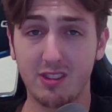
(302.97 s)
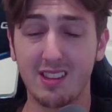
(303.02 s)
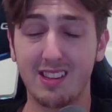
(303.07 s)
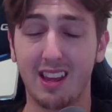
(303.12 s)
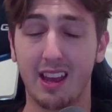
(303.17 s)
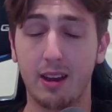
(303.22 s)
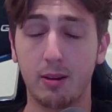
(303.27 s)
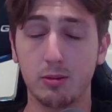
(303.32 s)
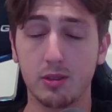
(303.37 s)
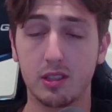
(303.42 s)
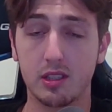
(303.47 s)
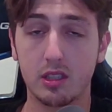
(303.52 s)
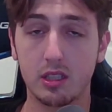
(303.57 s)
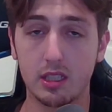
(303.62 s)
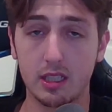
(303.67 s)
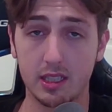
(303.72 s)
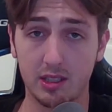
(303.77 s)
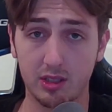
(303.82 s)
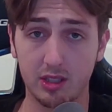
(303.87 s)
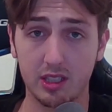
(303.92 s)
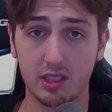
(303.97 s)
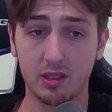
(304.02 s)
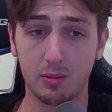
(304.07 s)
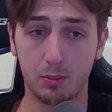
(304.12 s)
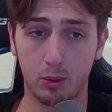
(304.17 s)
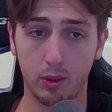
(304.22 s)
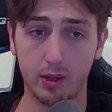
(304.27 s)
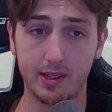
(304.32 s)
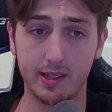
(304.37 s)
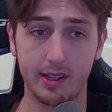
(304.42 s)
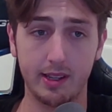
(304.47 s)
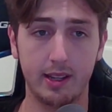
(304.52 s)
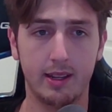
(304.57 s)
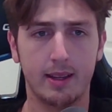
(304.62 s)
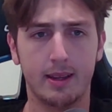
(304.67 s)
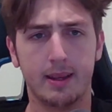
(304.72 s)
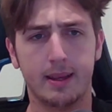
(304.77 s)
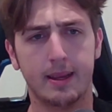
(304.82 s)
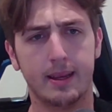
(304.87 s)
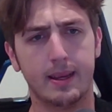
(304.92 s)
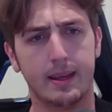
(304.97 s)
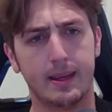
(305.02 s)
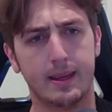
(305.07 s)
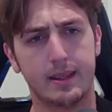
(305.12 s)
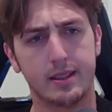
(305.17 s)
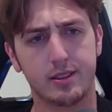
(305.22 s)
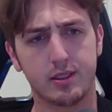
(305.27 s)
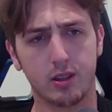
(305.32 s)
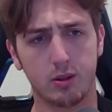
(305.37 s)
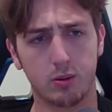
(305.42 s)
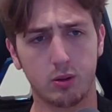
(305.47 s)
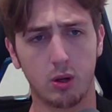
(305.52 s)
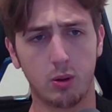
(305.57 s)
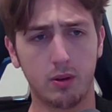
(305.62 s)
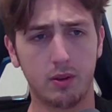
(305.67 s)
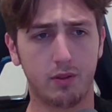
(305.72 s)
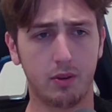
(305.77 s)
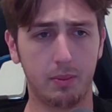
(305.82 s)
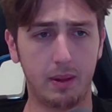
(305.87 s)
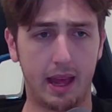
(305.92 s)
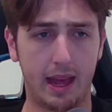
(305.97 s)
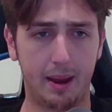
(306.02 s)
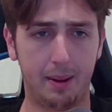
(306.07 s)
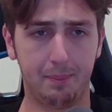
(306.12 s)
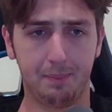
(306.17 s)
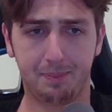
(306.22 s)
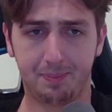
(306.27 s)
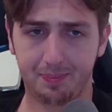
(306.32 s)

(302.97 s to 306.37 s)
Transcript: and yet I was still disappointed. So going from that,